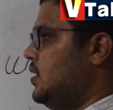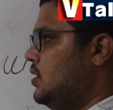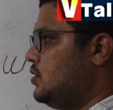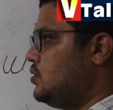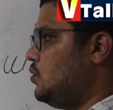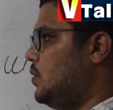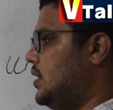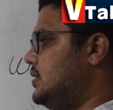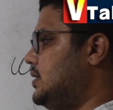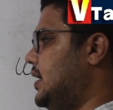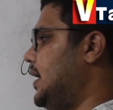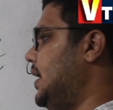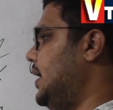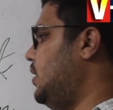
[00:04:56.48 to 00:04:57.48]
So once
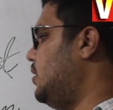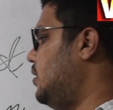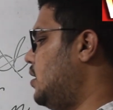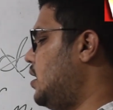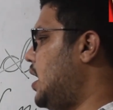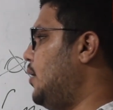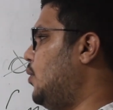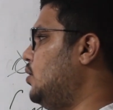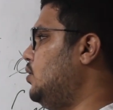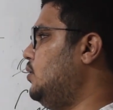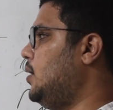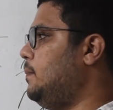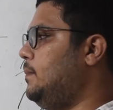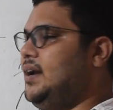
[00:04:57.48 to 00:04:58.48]
again I want to
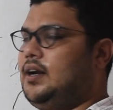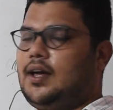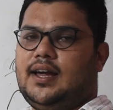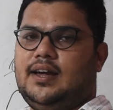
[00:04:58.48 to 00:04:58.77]
repeat